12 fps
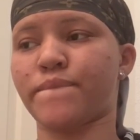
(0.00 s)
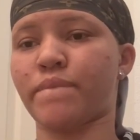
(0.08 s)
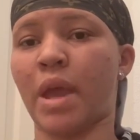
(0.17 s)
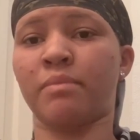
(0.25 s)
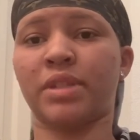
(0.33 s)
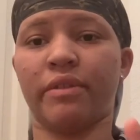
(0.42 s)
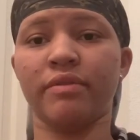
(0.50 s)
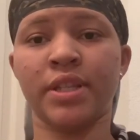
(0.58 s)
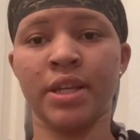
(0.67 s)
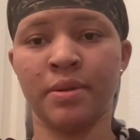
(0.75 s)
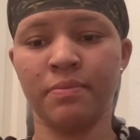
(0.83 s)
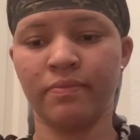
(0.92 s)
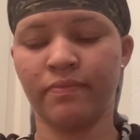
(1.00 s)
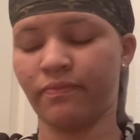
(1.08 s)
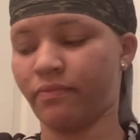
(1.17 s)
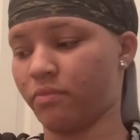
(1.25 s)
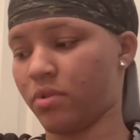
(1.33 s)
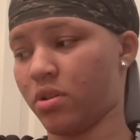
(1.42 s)
I'm 17.
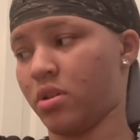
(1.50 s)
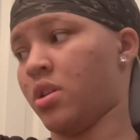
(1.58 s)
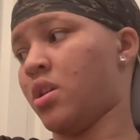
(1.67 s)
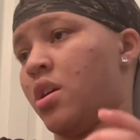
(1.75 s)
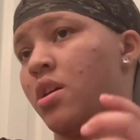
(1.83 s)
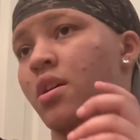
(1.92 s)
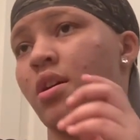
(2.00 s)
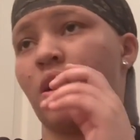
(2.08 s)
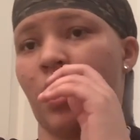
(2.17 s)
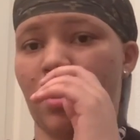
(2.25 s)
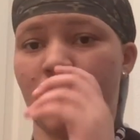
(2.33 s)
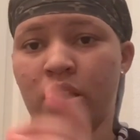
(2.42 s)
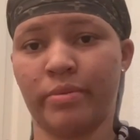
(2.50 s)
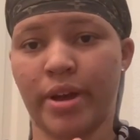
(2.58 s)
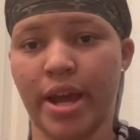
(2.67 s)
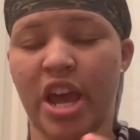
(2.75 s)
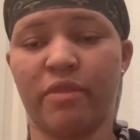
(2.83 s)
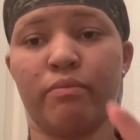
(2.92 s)
I cut, I
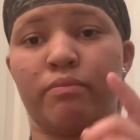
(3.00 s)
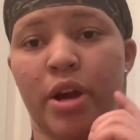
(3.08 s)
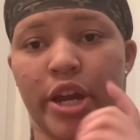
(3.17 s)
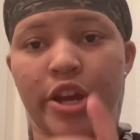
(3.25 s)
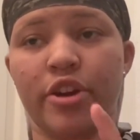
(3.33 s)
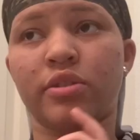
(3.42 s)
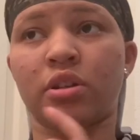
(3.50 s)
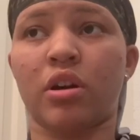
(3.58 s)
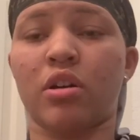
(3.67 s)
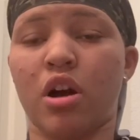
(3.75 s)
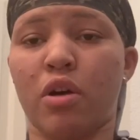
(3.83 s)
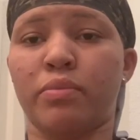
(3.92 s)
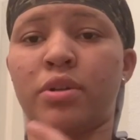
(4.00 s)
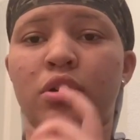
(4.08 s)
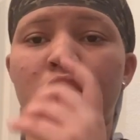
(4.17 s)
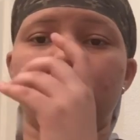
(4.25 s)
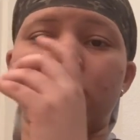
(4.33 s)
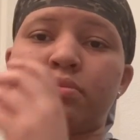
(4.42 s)
have my hair is cut off
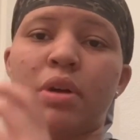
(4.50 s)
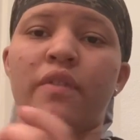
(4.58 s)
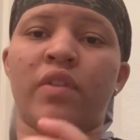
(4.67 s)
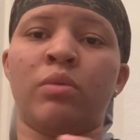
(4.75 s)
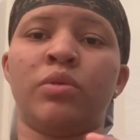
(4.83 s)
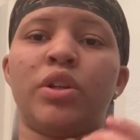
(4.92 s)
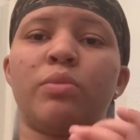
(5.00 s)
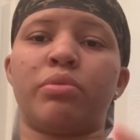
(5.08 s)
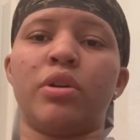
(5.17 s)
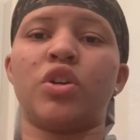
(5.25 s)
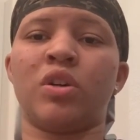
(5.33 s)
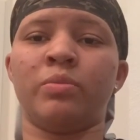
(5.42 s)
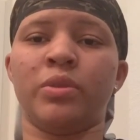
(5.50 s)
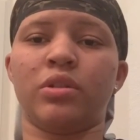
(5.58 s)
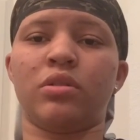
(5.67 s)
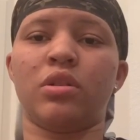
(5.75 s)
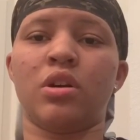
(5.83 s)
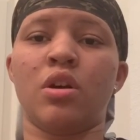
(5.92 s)
because my family did a prank on
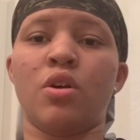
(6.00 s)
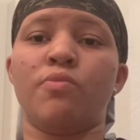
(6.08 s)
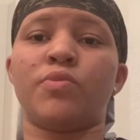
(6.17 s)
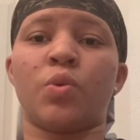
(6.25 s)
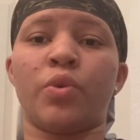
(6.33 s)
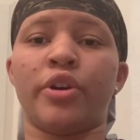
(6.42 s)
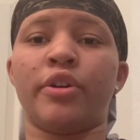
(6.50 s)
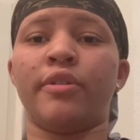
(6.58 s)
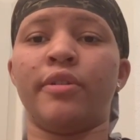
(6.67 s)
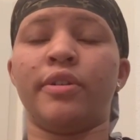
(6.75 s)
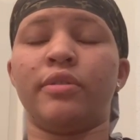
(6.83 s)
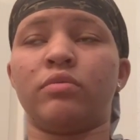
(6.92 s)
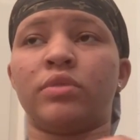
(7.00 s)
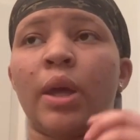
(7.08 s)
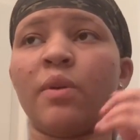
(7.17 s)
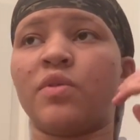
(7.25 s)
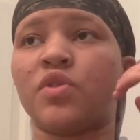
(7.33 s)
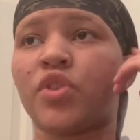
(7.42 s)
me to where they
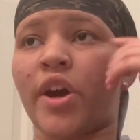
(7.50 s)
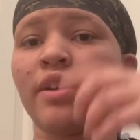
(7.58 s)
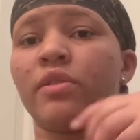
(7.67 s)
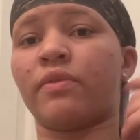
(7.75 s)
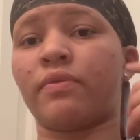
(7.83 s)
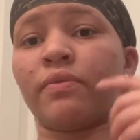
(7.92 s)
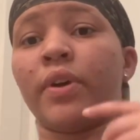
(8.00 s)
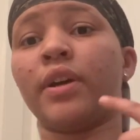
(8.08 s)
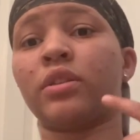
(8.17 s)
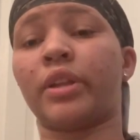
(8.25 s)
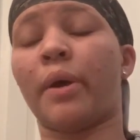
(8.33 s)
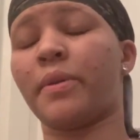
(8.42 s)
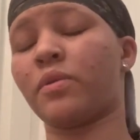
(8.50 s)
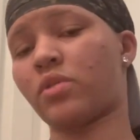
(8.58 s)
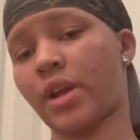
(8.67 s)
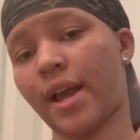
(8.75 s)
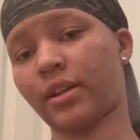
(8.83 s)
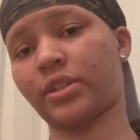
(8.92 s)
was trying to fake that they're
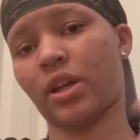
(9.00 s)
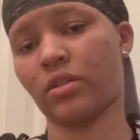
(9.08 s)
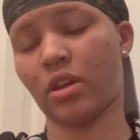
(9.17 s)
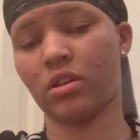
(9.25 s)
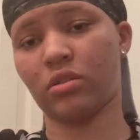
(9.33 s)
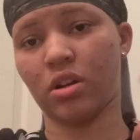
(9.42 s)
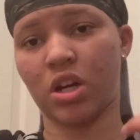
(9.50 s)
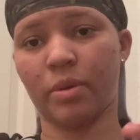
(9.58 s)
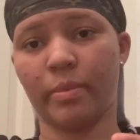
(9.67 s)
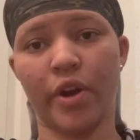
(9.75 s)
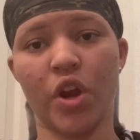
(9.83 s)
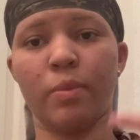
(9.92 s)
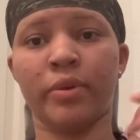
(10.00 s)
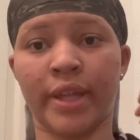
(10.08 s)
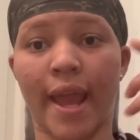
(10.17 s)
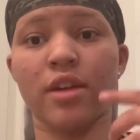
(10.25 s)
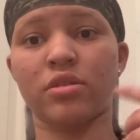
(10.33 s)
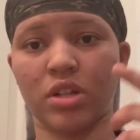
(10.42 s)
trying after they, they, they cut my hair, but they
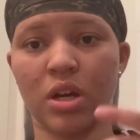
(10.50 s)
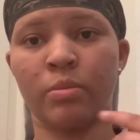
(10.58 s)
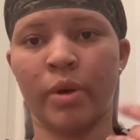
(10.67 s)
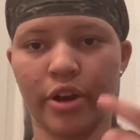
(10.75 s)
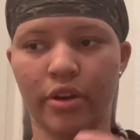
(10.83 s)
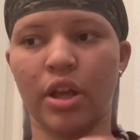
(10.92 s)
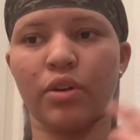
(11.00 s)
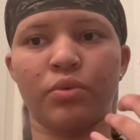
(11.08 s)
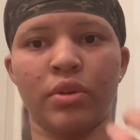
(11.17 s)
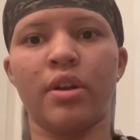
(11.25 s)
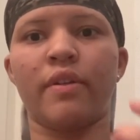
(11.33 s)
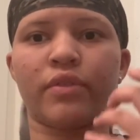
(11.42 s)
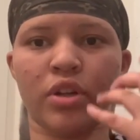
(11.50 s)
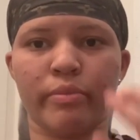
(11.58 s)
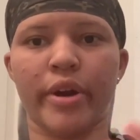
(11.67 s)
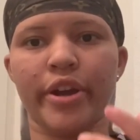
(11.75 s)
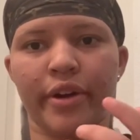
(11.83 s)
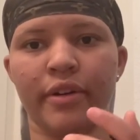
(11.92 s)
actually cut my hair, like really have cut
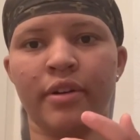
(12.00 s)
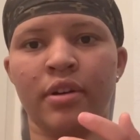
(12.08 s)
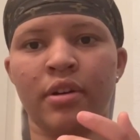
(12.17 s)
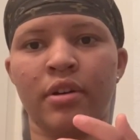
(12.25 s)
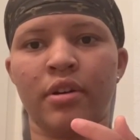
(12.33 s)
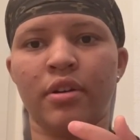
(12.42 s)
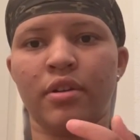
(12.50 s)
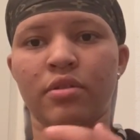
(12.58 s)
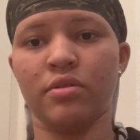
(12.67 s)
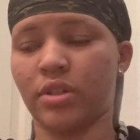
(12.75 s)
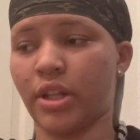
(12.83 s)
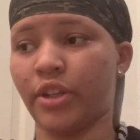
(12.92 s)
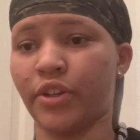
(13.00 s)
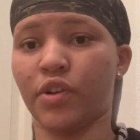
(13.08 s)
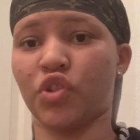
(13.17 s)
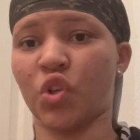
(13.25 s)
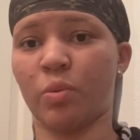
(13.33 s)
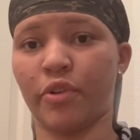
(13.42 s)
my hair. So like there's
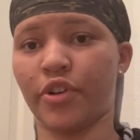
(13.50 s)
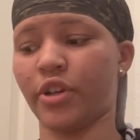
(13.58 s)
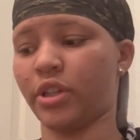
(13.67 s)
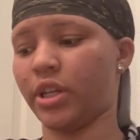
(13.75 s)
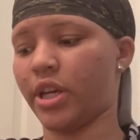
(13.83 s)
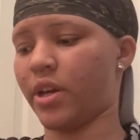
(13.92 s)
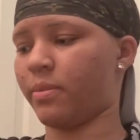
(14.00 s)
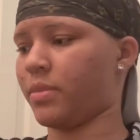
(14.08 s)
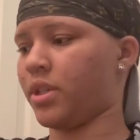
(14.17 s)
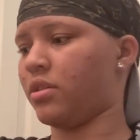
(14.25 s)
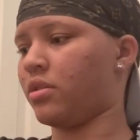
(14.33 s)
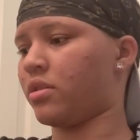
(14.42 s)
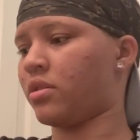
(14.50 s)
no more curly hair me.